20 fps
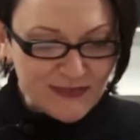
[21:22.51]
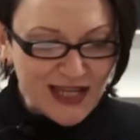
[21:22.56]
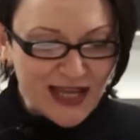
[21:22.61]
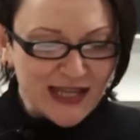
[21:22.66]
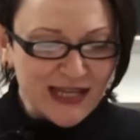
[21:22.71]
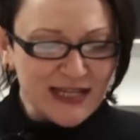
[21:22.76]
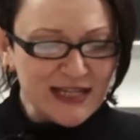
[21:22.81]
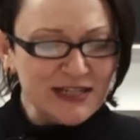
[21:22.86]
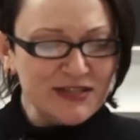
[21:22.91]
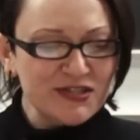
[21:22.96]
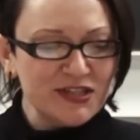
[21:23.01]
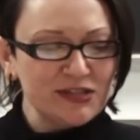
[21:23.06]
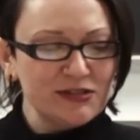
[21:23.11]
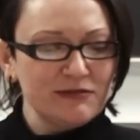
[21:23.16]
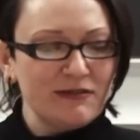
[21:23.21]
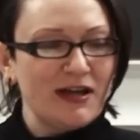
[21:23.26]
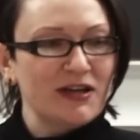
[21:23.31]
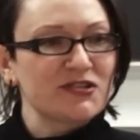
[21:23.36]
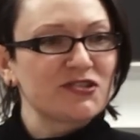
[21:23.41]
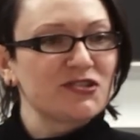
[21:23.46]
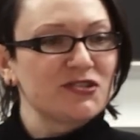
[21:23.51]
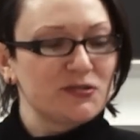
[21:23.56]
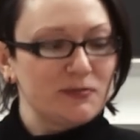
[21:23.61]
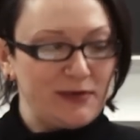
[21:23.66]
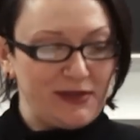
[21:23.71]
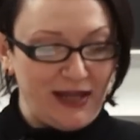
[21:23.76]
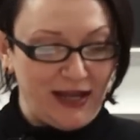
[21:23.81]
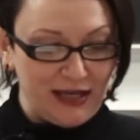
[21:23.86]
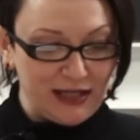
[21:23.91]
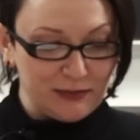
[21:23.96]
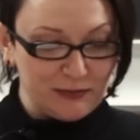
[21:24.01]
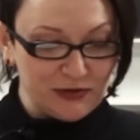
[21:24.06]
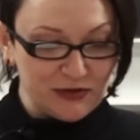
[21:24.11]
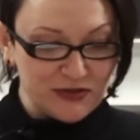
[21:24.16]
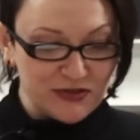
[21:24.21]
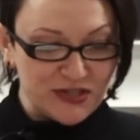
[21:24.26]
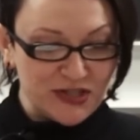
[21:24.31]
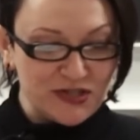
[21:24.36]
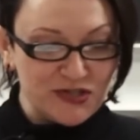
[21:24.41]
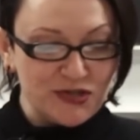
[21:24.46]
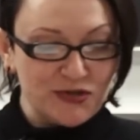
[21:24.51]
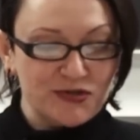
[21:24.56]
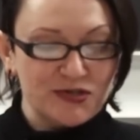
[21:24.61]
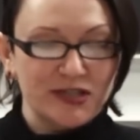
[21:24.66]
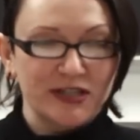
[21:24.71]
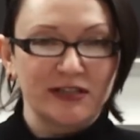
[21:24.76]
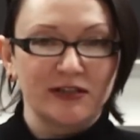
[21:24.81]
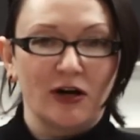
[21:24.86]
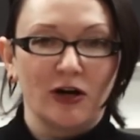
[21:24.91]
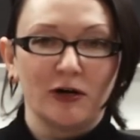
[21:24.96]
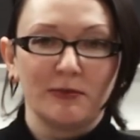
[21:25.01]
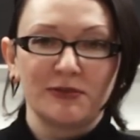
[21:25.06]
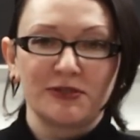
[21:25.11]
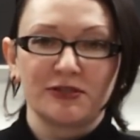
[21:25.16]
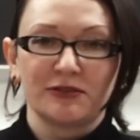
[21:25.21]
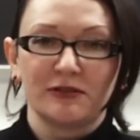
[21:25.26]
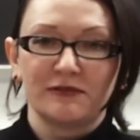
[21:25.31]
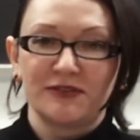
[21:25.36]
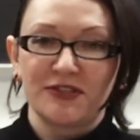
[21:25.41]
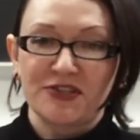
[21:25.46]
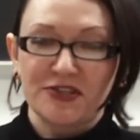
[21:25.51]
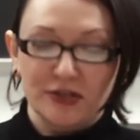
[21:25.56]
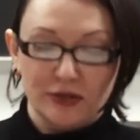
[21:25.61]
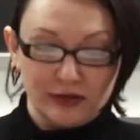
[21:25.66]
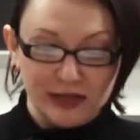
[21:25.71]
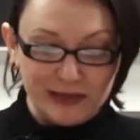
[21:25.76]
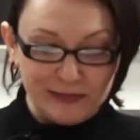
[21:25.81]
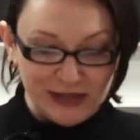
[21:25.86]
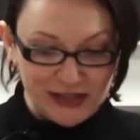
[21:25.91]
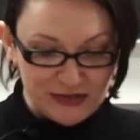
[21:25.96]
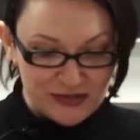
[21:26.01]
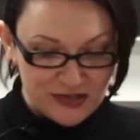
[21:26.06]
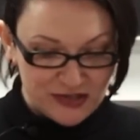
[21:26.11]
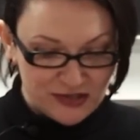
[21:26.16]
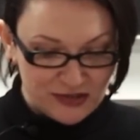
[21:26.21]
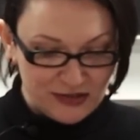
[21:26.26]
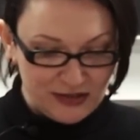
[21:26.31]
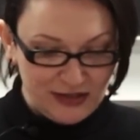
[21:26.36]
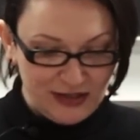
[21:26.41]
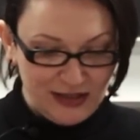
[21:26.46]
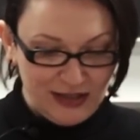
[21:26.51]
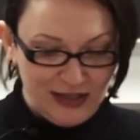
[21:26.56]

And in his interactions with animals, he's usually an arbiter of disagreements.